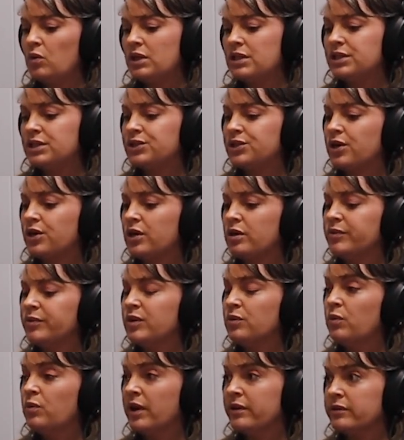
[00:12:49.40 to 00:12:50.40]
will
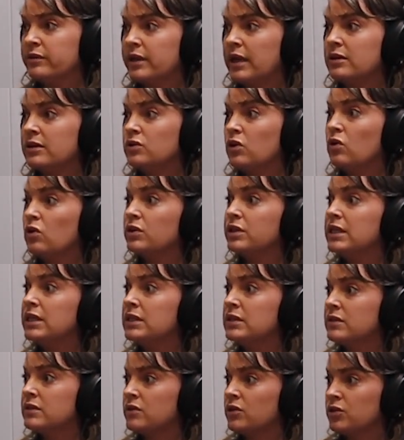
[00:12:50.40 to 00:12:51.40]
determine whether that dog
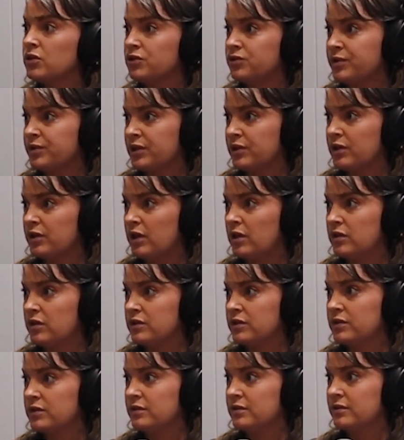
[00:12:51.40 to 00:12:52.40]
needs surgery or
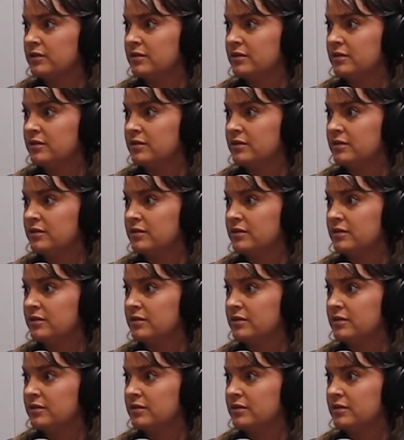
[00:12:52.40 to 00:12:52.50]
not.